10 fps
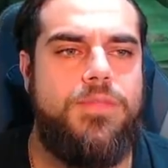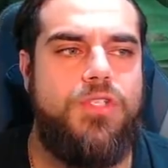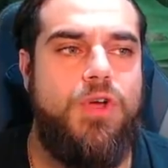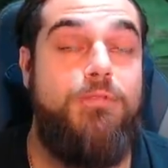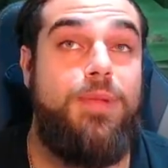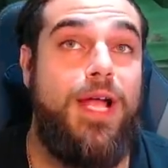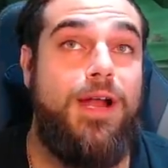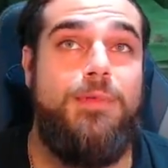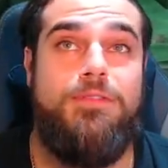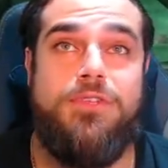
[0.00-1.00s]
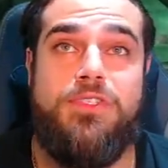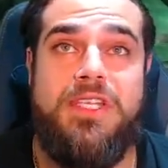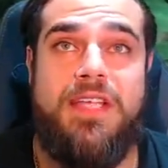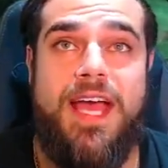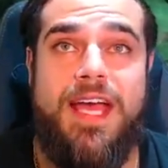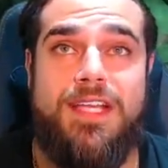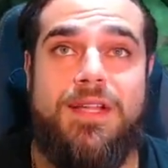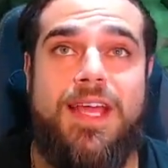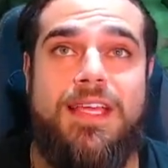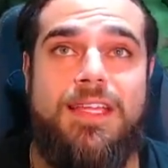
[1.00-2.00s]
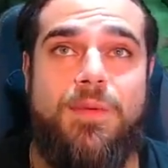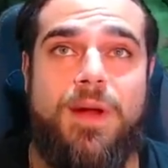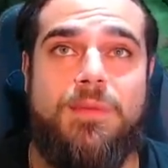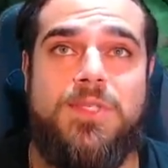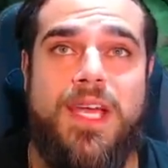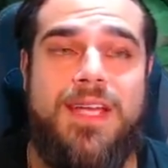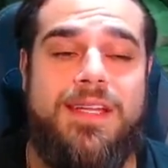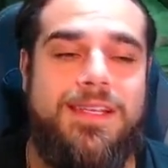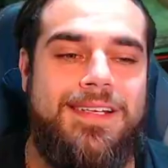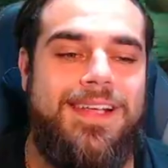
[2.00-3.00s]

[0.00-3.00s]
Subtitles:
So Plarium, if you see that and you like it, what I'm saying,